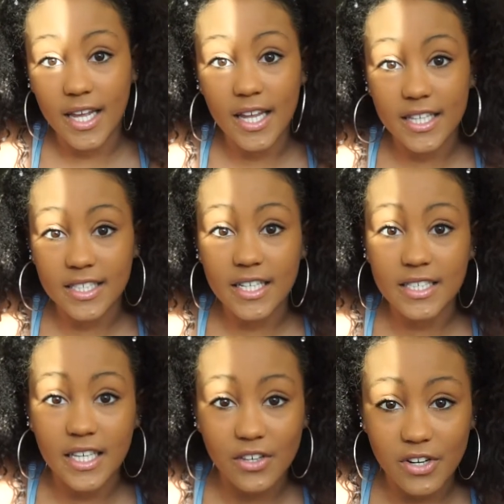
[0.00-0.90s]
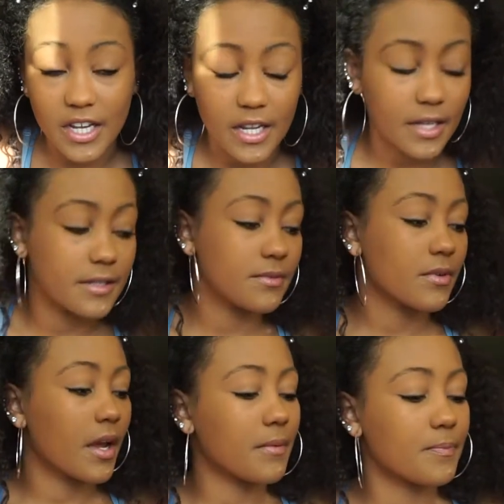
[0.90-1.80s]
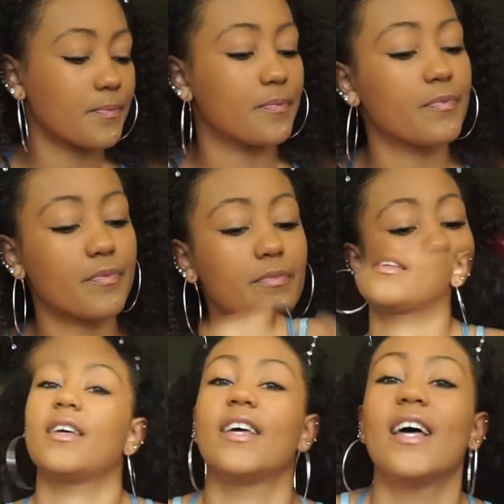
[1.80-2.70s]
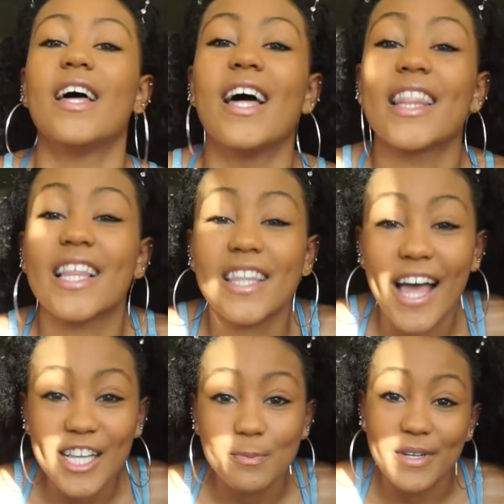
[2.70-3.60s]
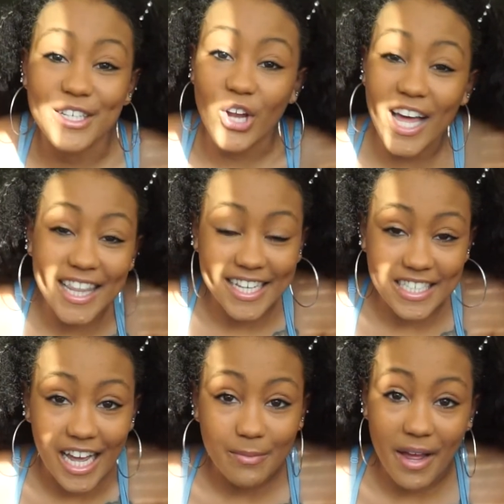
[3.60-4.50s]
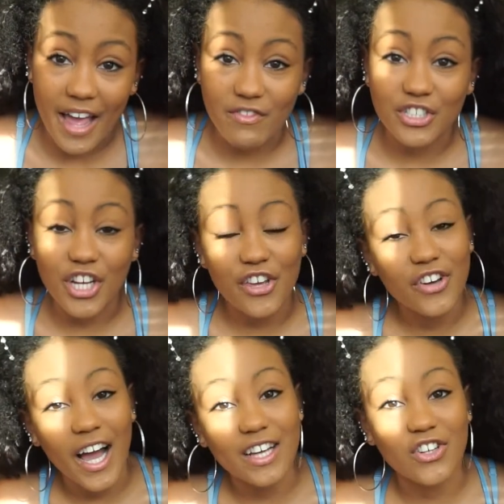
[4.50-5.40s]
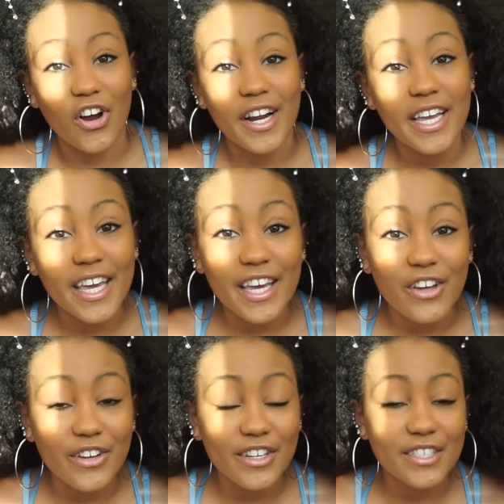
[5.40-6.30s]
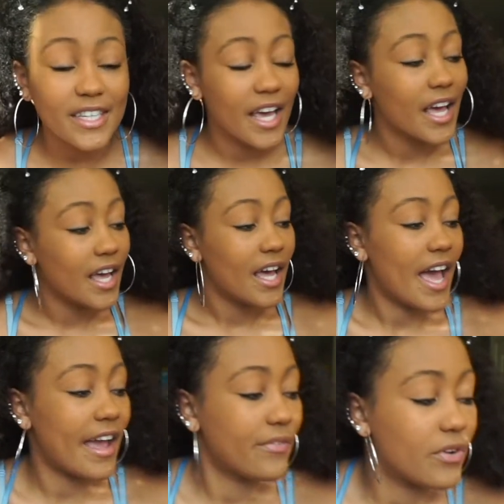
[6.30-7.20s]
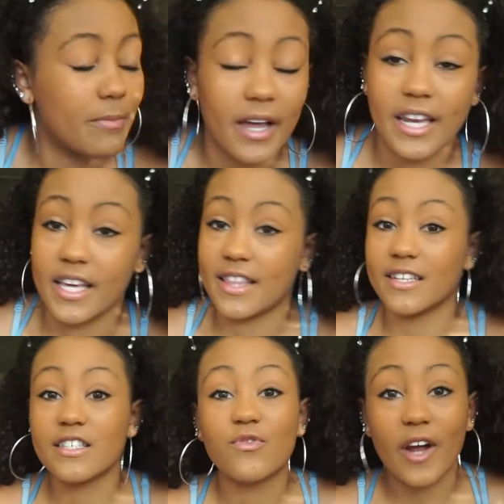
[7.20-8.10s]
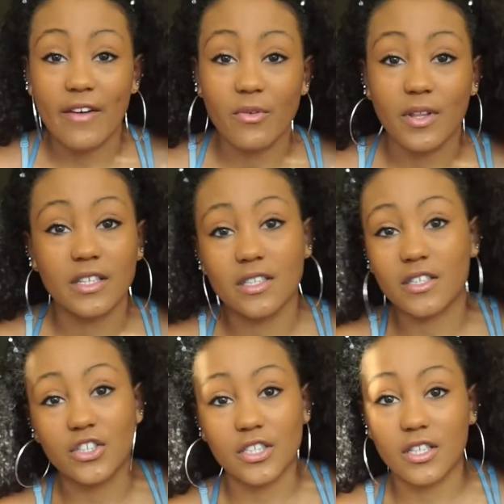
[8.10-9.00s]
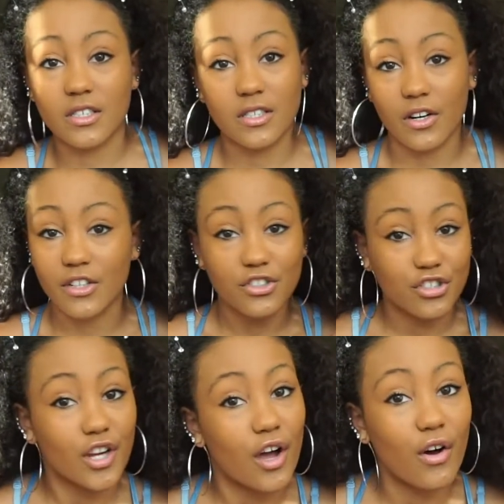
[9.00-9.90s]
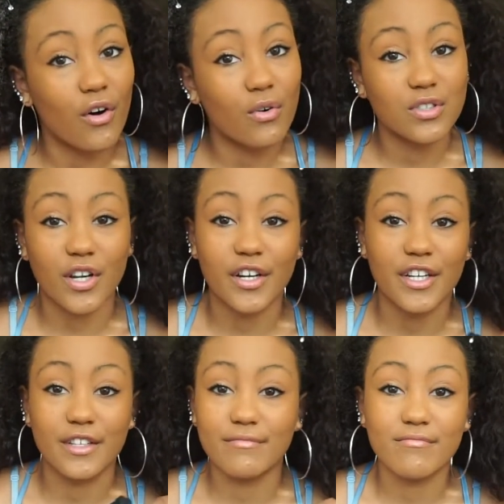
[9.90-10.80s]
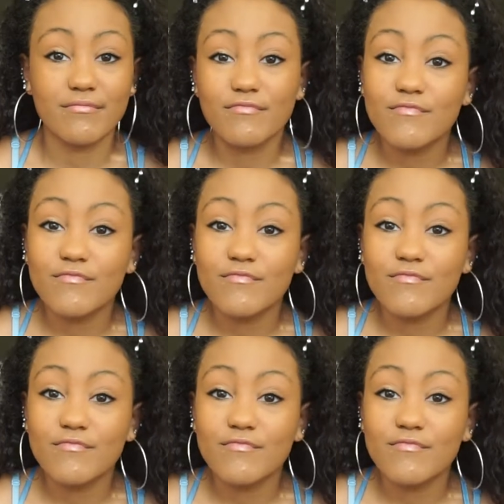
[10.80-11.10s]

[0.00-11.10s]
and it's easy. You need it, okay? The last but not least item I have to show you guys are heels. Everybody, this is for everyone. This isn't just a certain show, certain